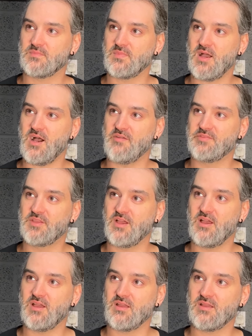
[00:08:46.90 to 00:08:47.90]

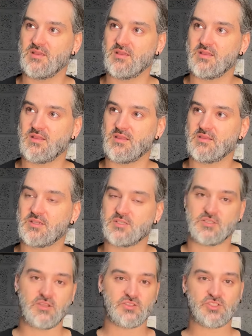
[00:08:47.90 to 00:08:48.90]
after,
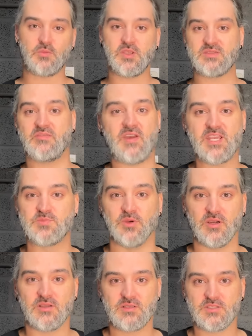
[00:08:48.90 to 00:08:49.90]
because I stopped using
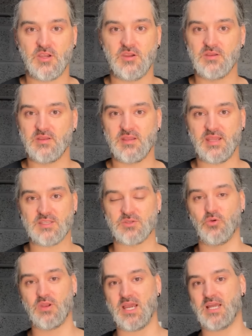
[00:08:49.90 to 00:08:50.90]
Facebook. So that's
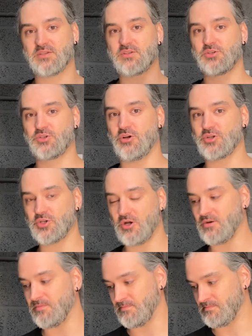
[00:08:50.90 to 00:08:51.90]
all I had Josh
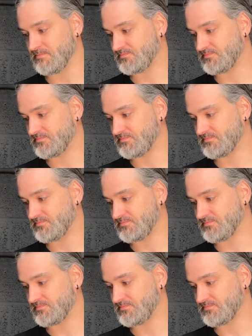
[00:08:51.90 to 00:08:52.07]
on.